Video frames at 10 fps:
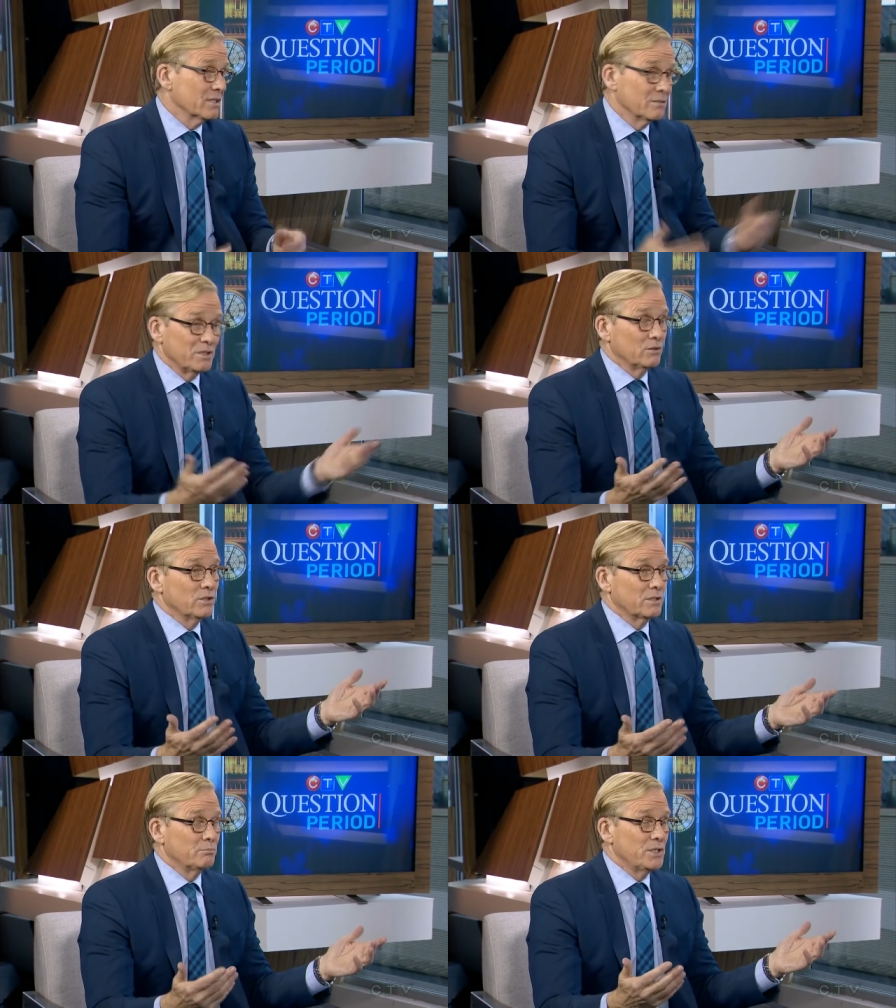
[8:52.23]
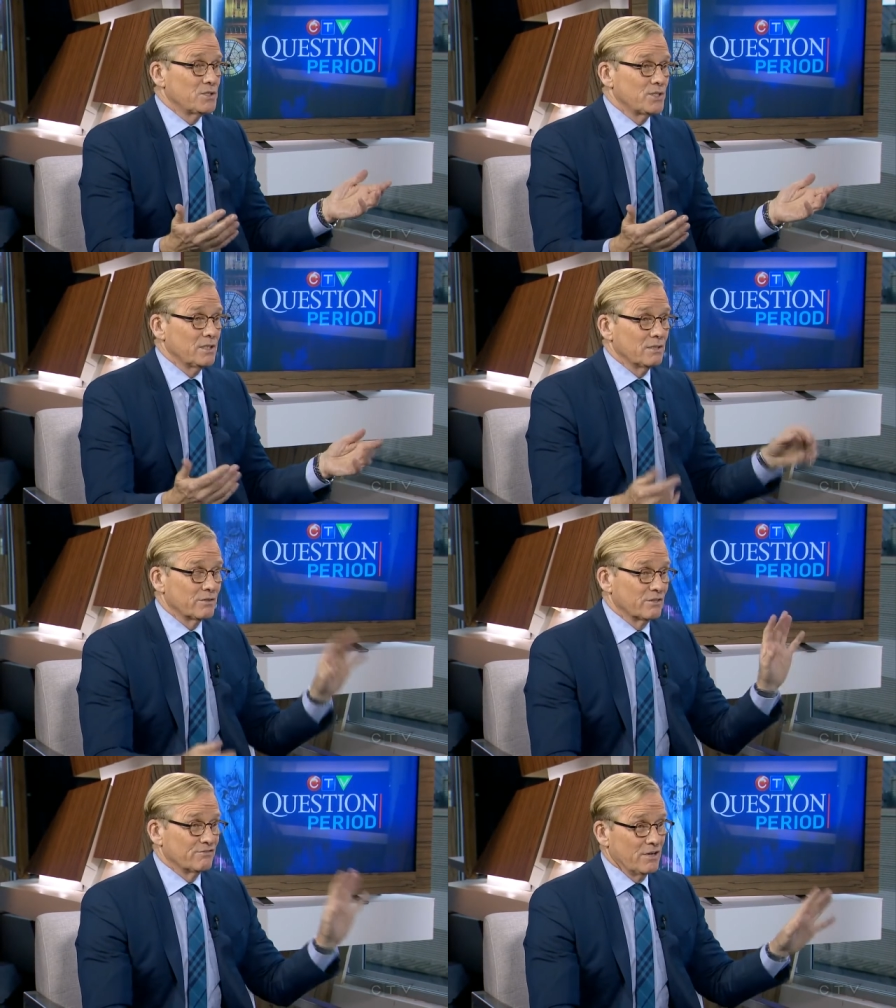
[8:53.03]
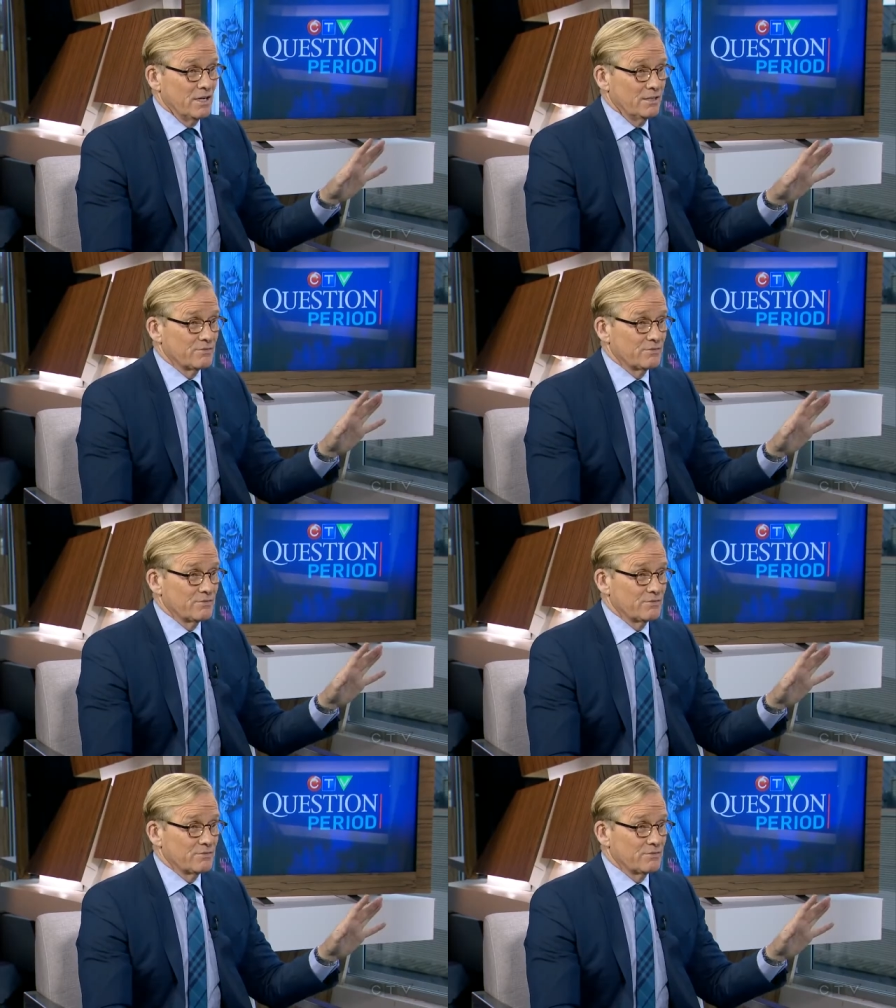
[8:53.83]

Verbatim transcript: I mean, look at BC. They've got five